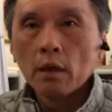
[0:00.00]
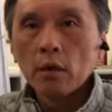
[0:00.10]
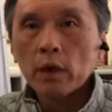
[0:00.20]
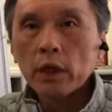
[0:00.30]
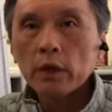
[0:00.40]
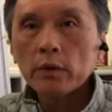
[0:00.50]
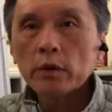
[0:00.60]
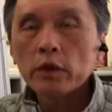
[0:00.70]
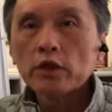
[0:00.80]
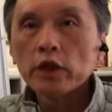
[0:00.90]
Welcome to
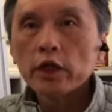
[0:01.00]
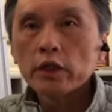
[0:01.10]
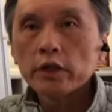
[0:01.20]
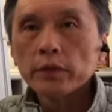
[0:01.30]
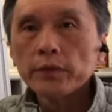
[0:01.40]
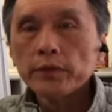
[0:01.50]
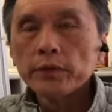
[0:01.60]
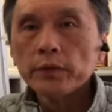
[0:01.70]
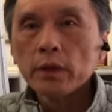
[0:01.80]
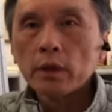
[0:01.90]
this channel.
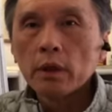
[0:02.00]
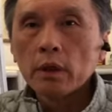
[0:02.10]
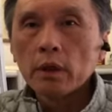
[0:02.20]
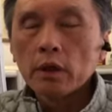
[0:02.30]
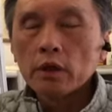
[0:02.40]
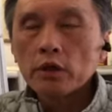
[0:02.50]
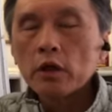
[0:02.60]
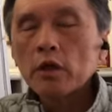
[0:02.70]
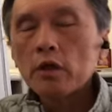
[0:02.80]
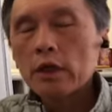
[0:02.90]

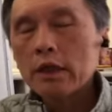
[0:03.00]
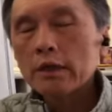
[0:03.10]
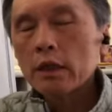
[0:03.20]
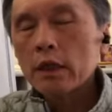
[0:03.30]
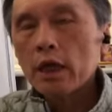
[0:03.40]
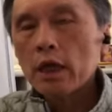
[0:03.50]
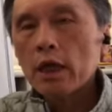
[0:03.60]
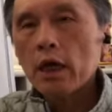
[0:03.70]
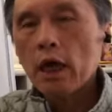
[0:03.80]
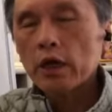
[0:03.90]
So
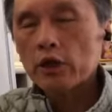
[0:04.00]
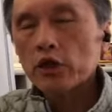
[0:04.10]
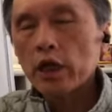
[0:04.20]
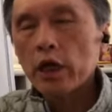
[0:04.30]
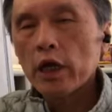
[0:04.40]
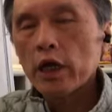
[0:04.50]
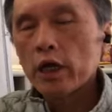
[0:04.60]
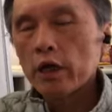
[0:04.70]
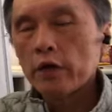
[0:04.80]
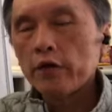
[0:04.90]
yesterday I shared
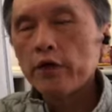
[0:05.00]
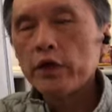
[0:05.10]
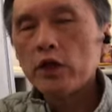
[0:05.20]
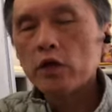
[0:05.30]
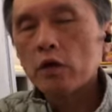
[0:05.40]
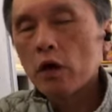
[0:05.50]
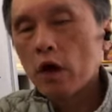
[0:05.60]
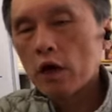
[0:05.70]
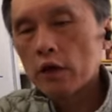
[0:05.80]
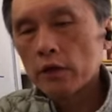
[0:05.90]
a video
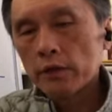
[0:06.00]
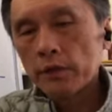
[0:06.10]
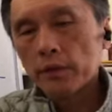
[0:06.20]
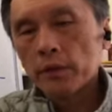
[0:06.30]
on